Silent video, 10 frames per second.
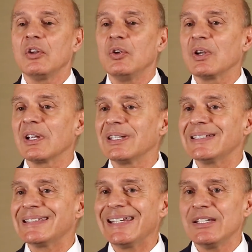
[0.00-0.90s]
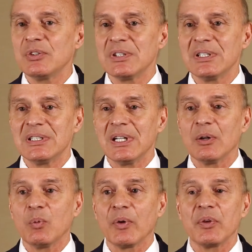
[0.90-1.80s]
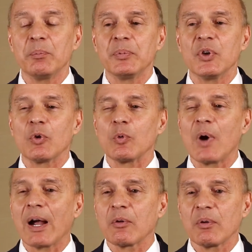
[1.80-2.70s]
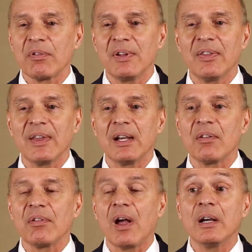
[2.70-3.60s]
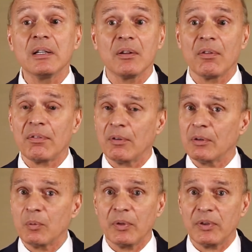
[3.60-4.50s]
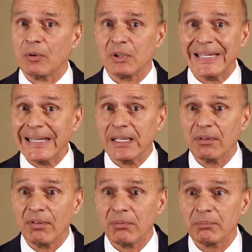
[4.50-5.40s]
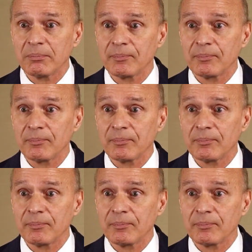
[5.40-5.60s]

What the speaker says: You can continue to deal with a bureaucracy that is unconcerned with your needs.